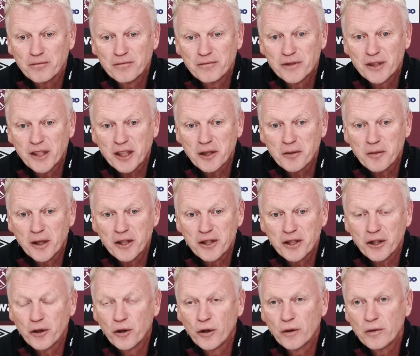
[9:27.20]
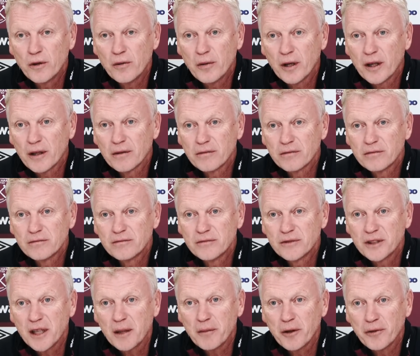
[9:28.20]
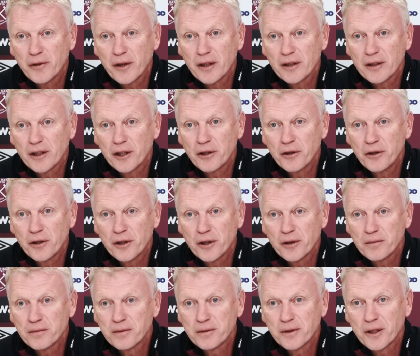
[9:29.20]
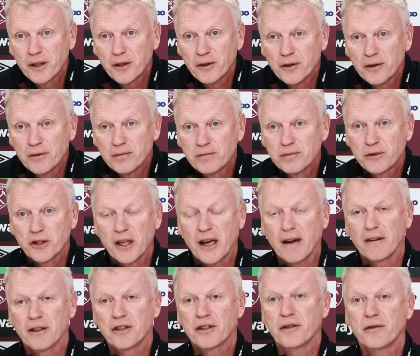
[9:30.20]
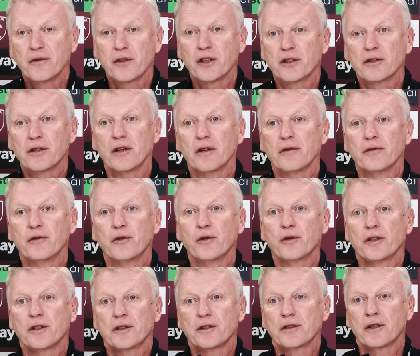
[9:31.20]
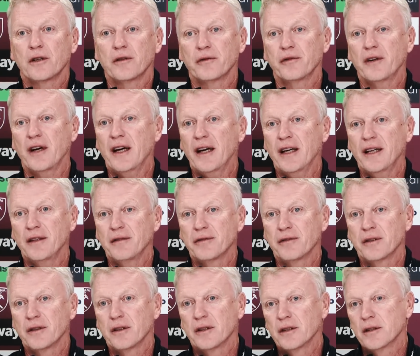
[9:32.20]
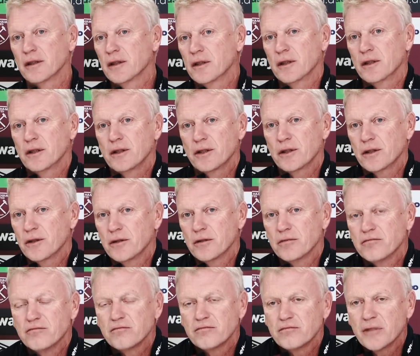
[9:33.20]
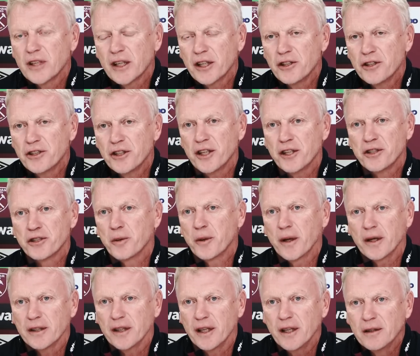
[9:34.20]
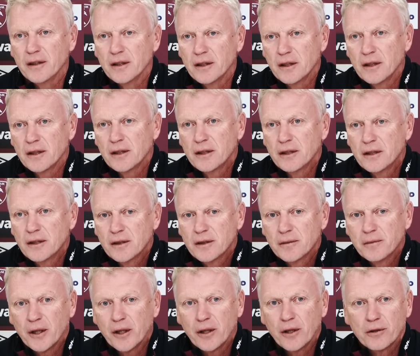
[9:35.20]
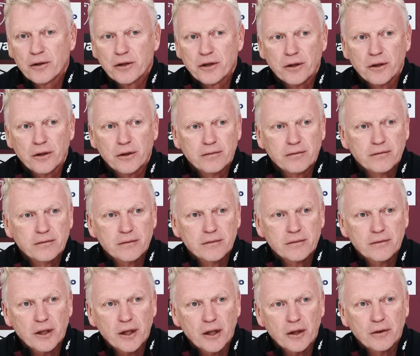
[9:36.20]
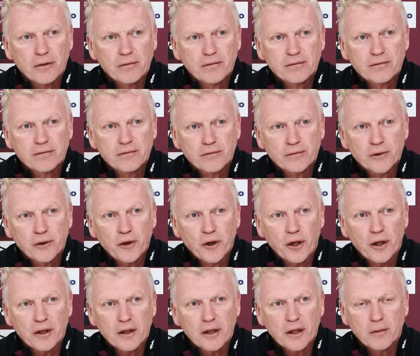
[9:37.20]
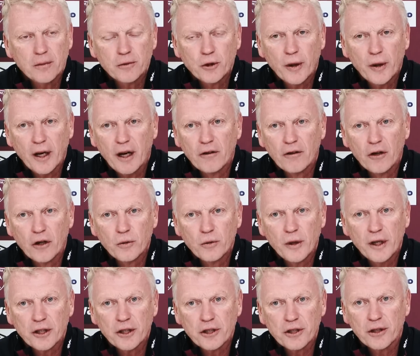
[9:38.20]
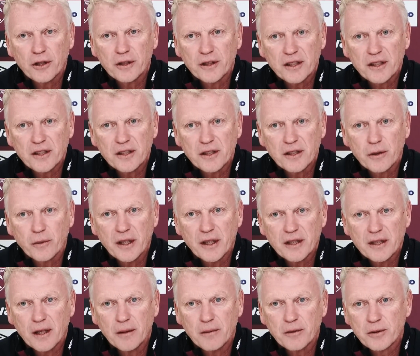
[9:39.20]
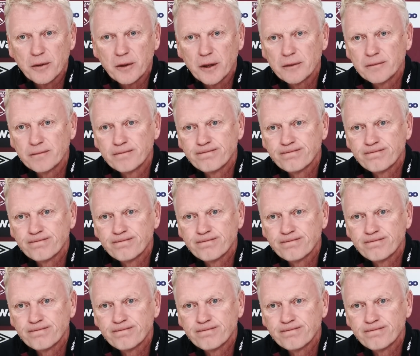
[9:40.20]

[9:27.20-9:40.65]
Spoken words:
6 months ago we were semi-final of Europe, challenging for the top 4 or the top 5. So it can change quickly, but also, we've come quite a long way in a short distance at West Ham as well.